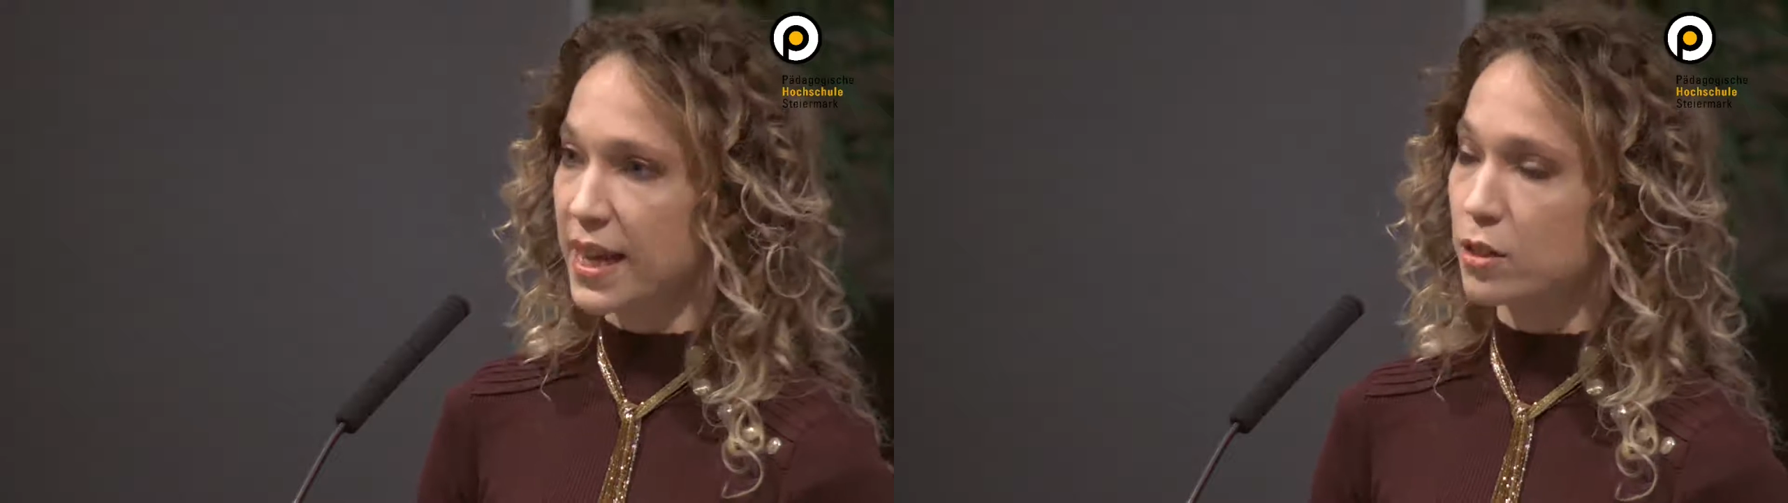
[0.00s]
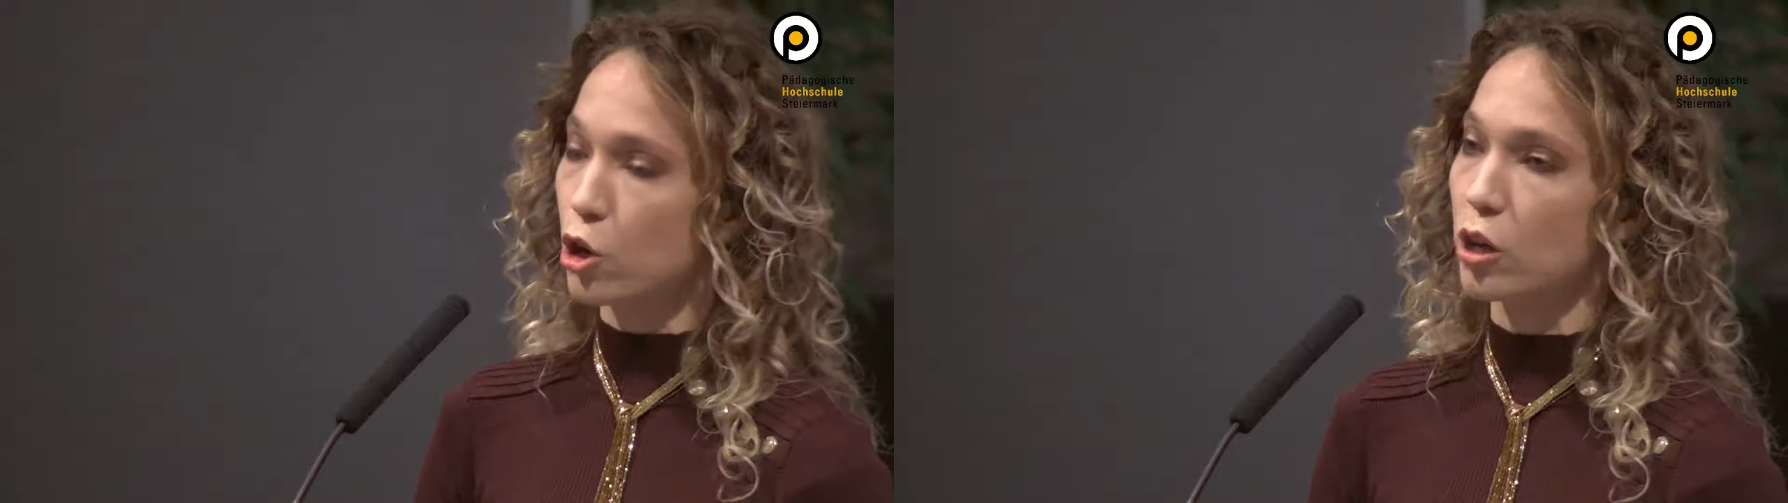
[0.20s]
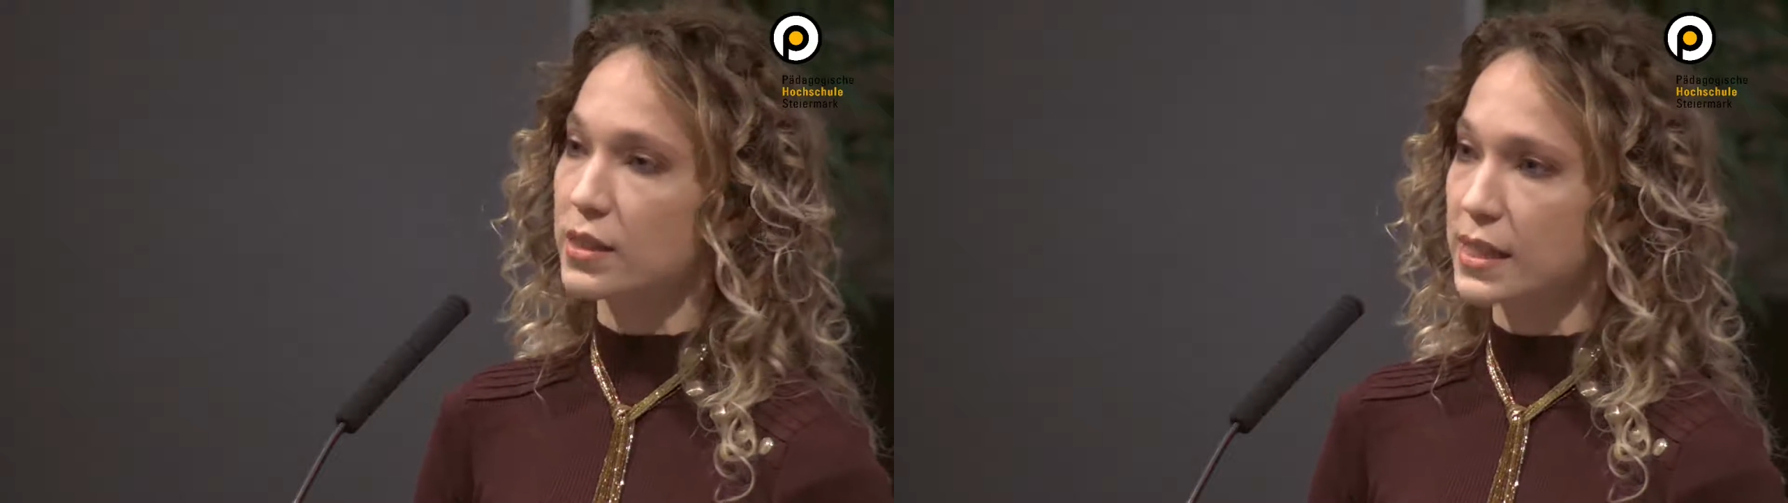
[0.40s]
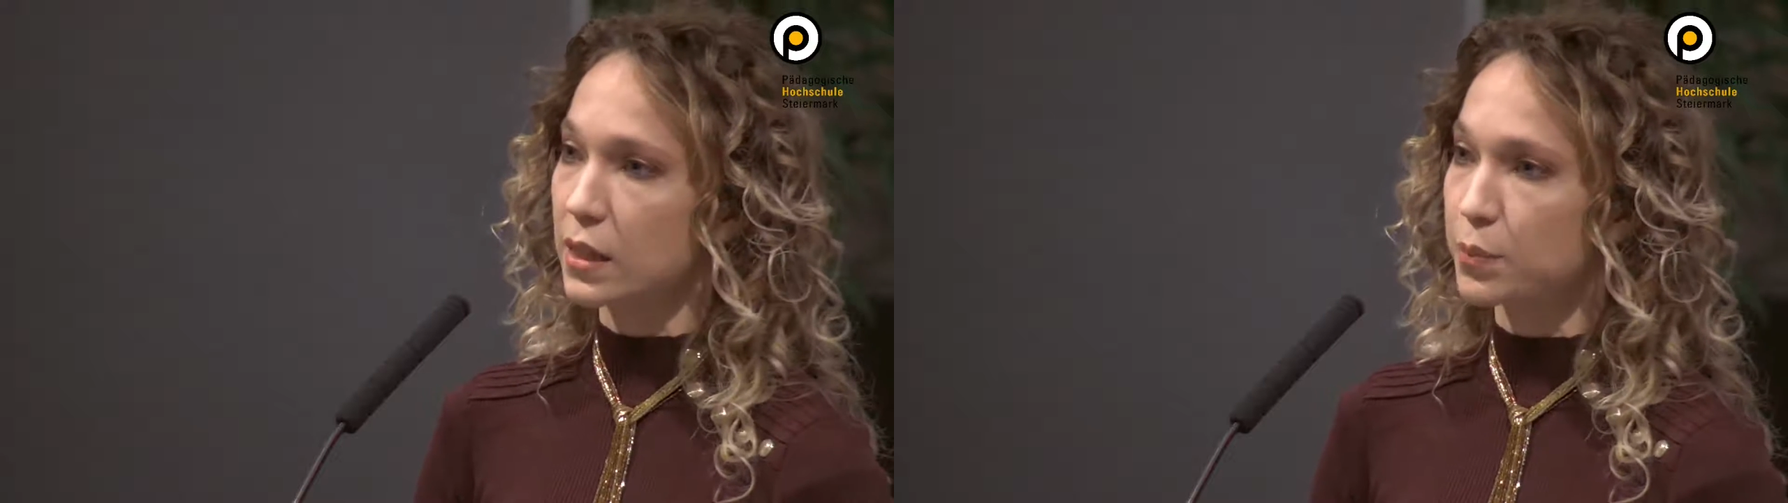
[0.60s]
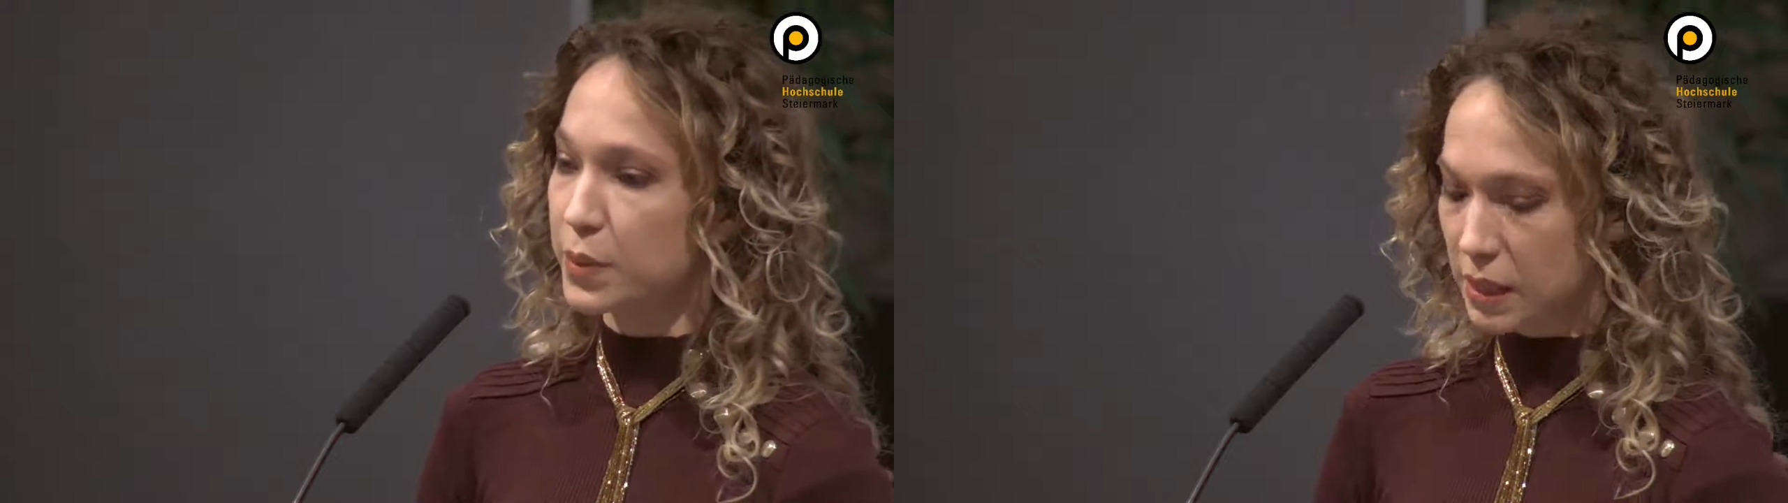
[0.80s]
and
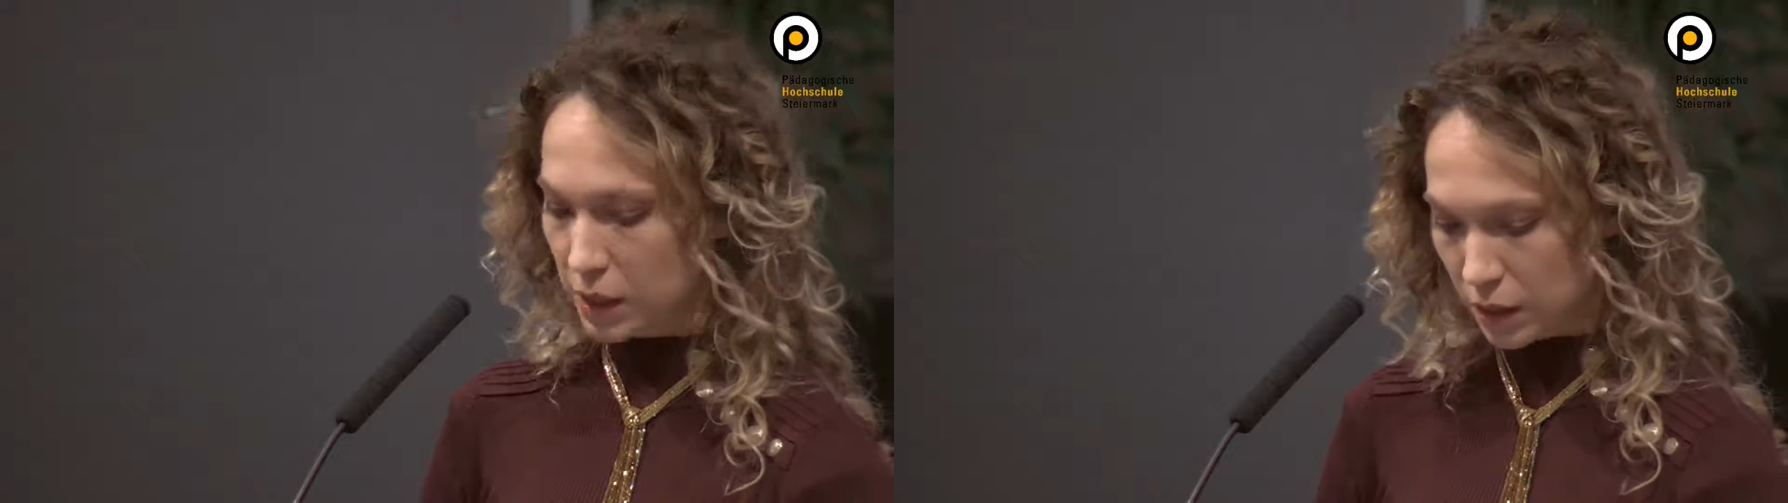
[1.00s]
concepts